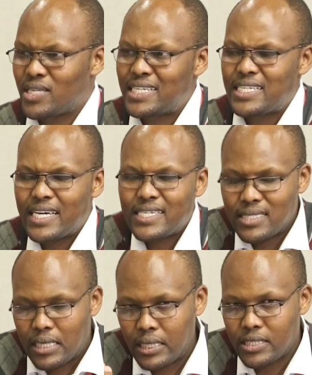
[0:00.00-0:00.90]
that
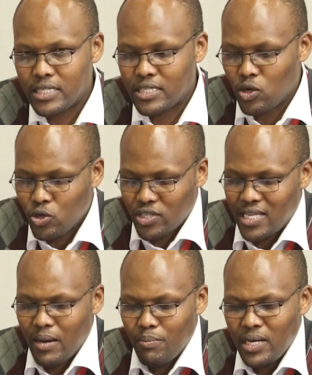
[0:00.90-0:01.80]
dexterity is lost.
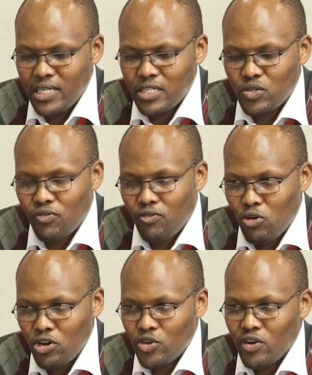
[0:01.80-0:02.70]
The ability to
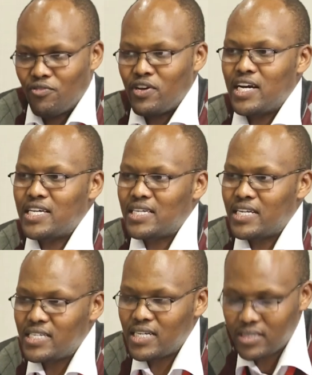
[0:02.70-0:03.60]
fold your fingers
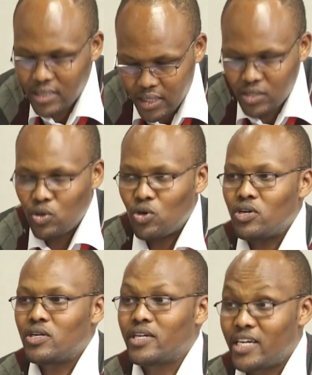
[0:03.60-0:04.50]
and just get
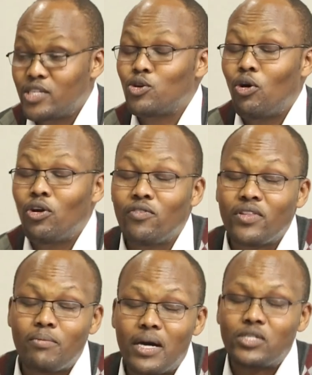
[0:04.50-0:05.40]
hold of
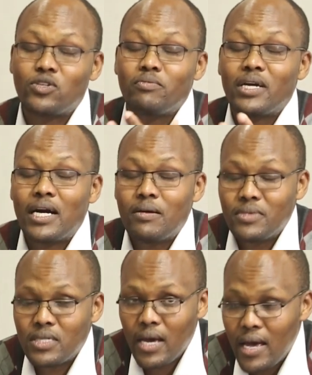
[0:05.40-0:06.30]
the button
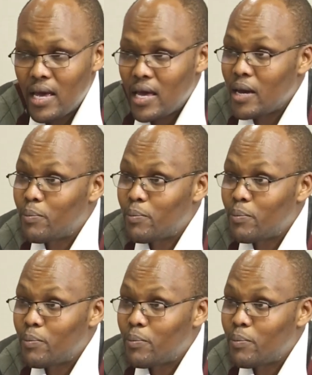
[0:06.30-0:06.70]
becomes a